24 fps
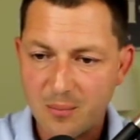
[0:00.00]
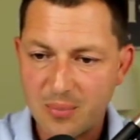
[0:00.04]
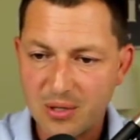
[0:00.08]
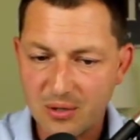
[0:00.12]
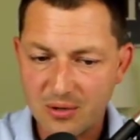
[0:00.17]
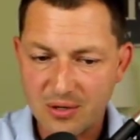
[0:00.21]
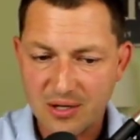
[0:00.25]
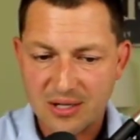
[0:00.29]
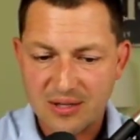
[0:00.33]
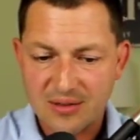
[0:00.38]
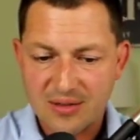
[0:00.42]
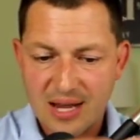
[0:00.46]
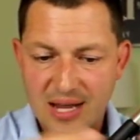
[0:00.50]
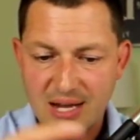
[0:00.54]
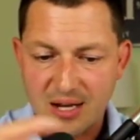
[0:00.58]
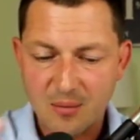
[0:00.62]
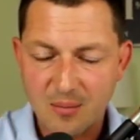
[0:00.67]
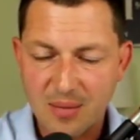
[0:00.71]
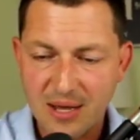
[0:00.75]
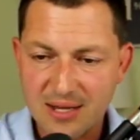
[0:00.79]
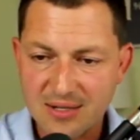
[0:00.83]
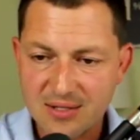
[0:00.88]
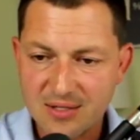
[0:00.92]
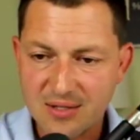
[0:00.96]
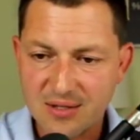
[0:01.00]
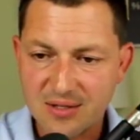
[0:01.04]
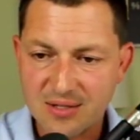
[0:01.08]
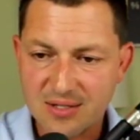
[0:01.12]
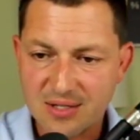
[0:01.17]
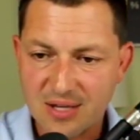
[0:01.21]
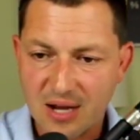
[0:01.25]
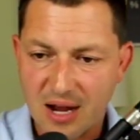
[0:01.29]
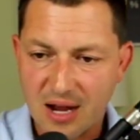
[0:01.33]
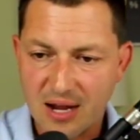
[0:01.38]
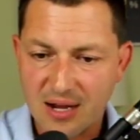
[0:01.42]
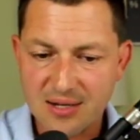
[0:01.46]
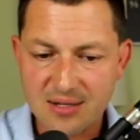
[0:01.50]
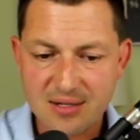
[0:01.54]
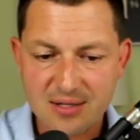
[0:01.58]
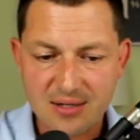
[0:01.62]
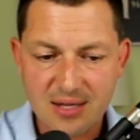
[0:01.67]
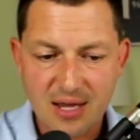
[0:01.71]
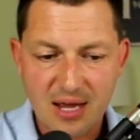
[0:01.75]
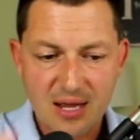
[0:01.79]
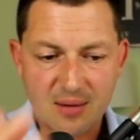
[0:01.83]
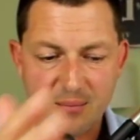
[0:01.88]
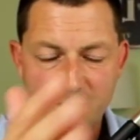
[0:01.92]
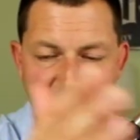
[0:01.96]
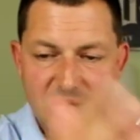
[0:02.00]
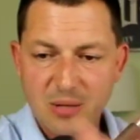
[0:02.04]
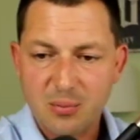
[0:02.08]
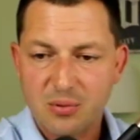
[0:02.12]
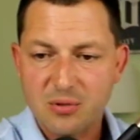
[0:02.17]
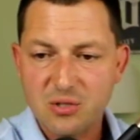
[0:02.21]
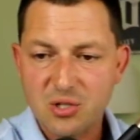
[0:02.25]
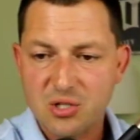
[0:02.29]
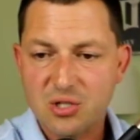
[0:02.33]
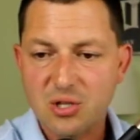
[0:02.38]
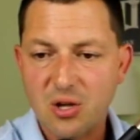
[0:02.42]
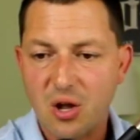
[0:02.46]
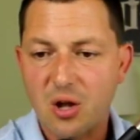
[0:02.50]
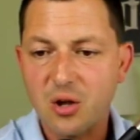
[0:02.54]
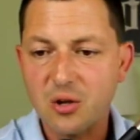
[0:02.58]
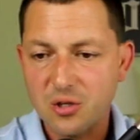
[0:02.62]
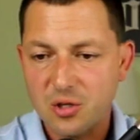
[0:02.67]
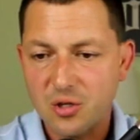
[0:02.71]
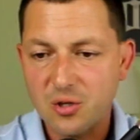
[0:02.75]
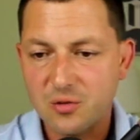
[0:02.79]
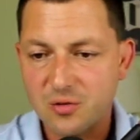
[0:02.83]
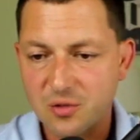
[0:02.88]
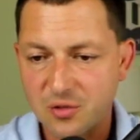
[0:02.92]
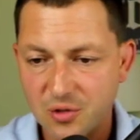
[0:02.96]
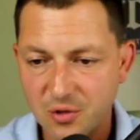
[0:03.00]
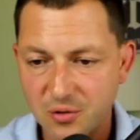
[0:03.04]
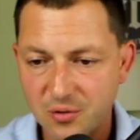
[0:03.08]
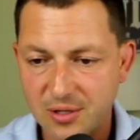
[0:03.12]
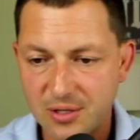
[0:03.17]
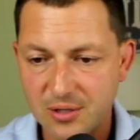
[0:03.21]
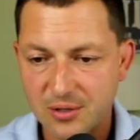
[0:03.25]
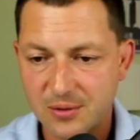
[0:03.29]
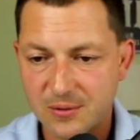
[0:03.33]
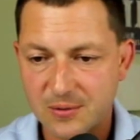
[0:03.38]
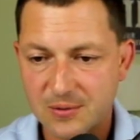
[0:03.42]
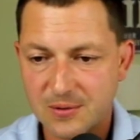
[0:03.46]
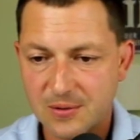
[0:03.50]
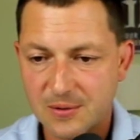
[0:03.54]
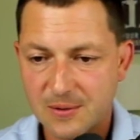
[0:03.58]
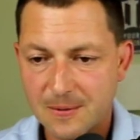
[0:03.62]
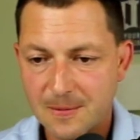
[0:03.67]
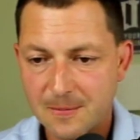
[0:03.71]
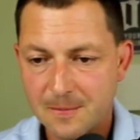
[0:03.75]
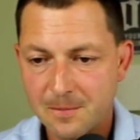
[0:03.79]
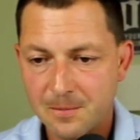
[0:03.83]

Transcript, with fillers: building a database to the size that people just call you to do deals.